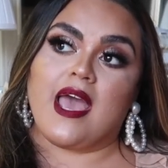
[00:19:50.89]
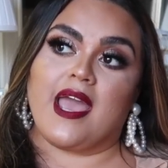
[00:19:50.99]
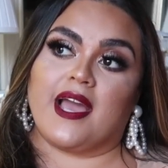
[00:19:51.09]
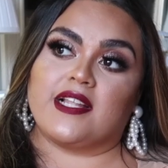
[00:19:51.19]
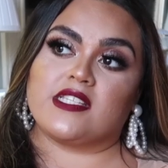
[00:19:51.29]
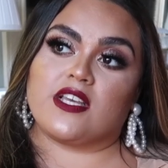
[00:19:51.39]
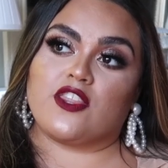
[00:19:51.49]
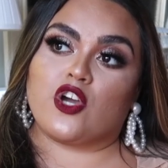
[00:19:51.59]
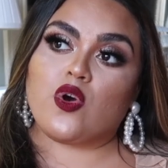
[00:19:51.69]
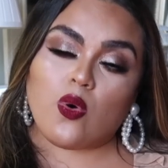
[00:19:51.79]
and
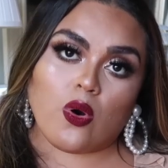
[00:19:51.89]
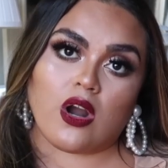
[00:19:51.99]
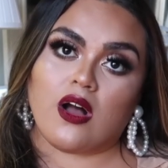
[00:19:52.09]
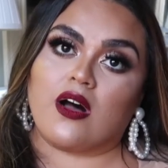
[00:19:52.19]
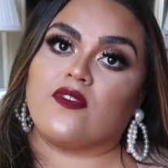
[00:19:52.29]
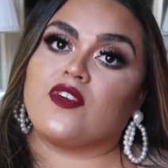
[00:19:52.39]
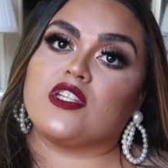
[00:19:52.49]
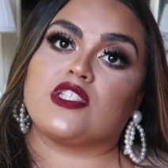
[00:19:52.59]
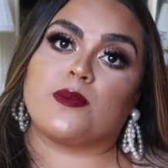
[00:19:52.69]
the core of